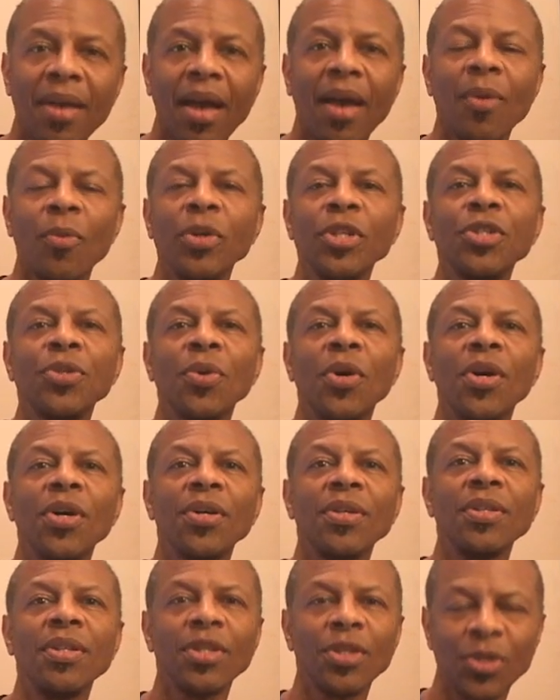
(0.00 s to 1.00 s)
I wish you
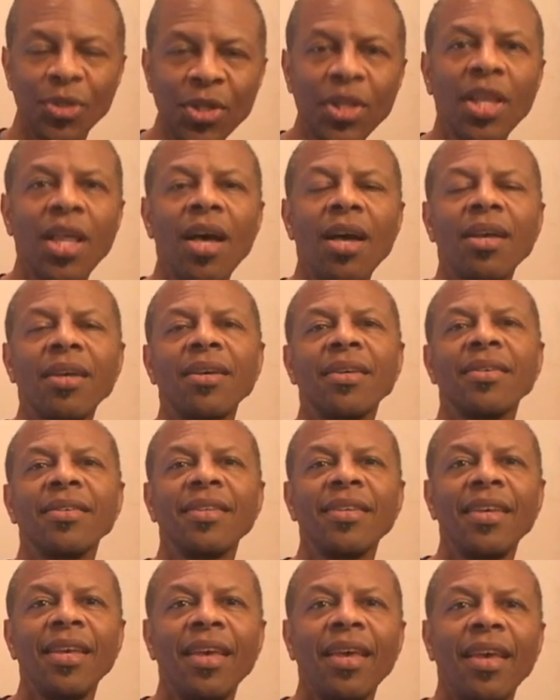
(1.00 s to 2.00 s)
all good luck,
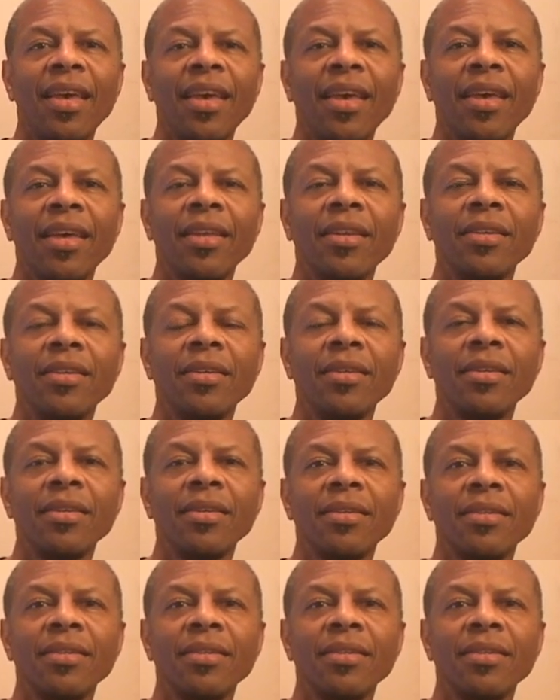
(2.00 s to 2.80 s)
and